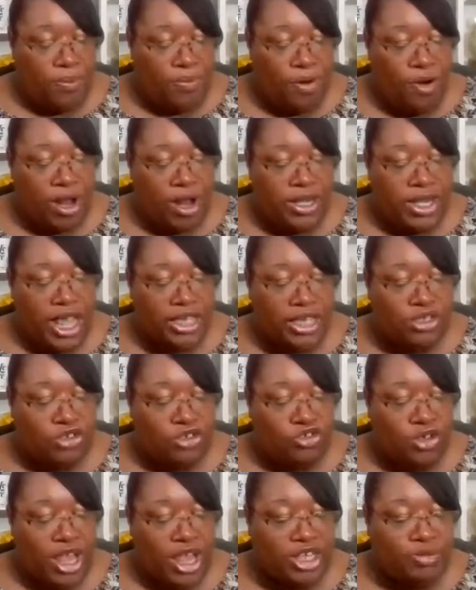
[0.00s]

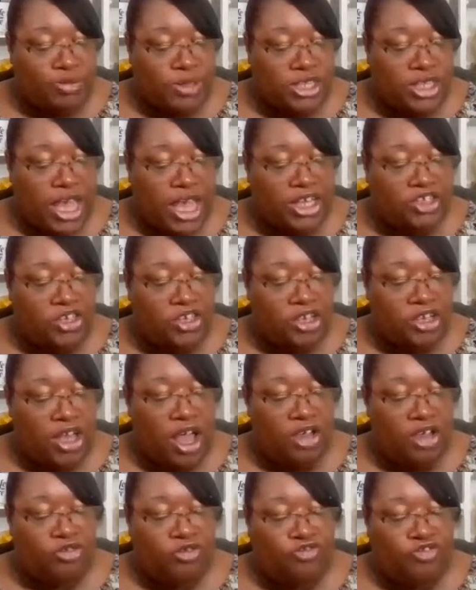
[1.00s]
Poindexter Transportation,
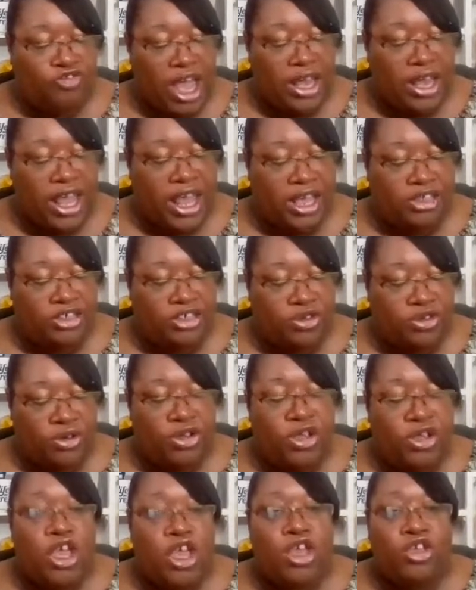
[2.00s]
Country
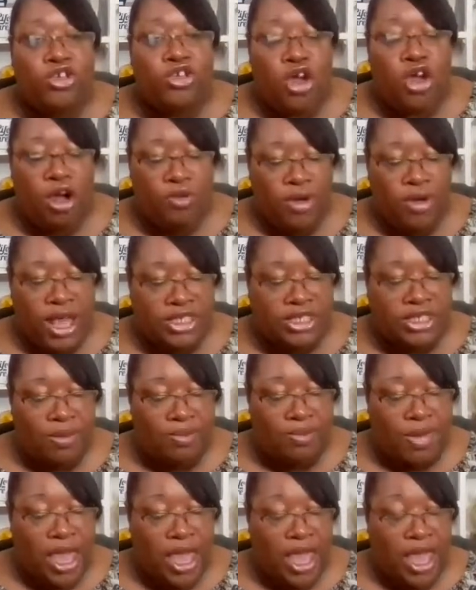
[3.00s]
Financial, Your
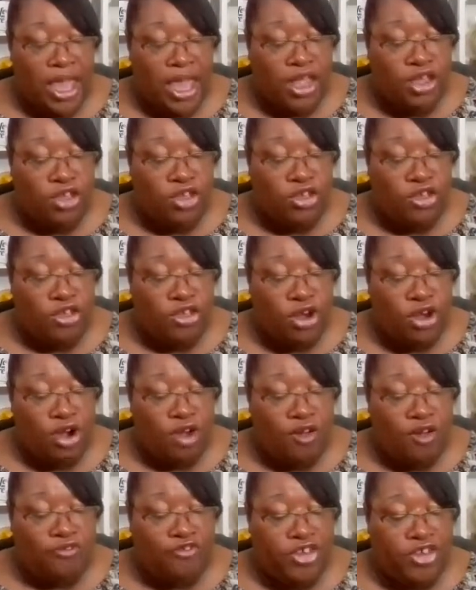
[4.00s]
Resume,
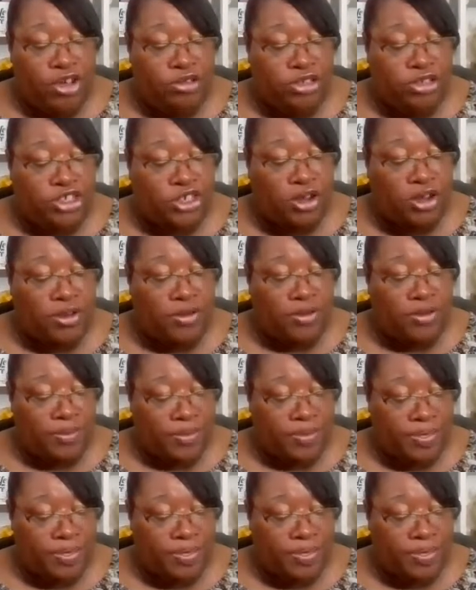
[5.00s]
Your Future.